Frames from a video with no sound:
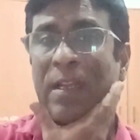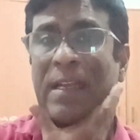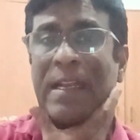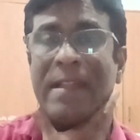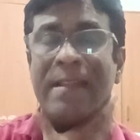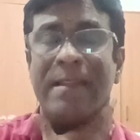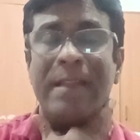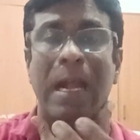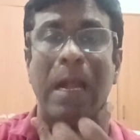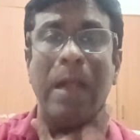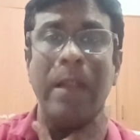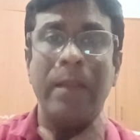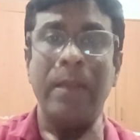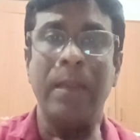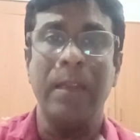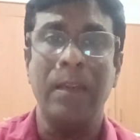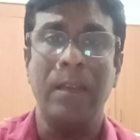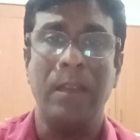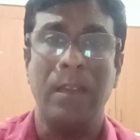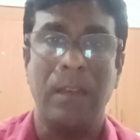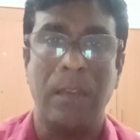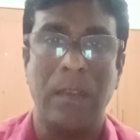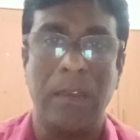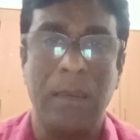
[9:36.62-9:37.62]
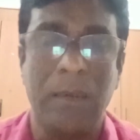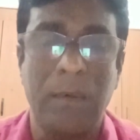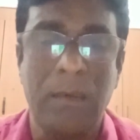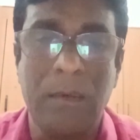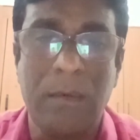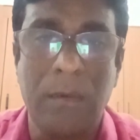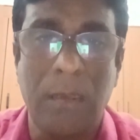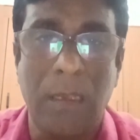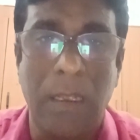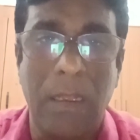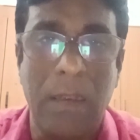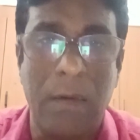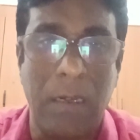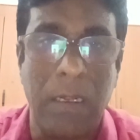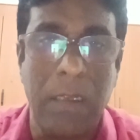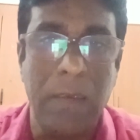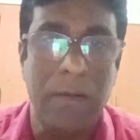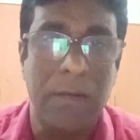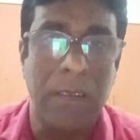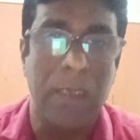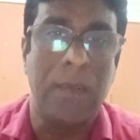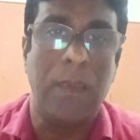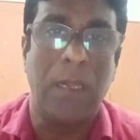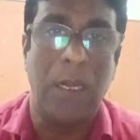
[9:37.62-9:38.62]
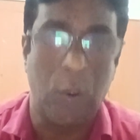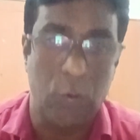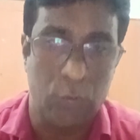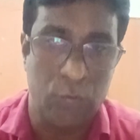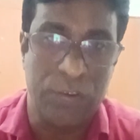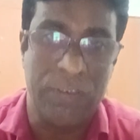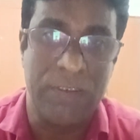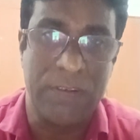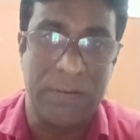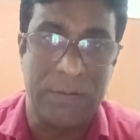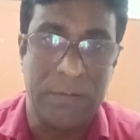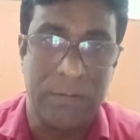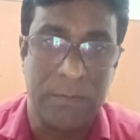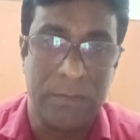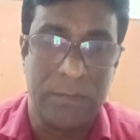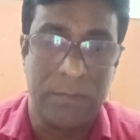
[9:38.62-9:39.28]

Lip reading: residing in a rented house,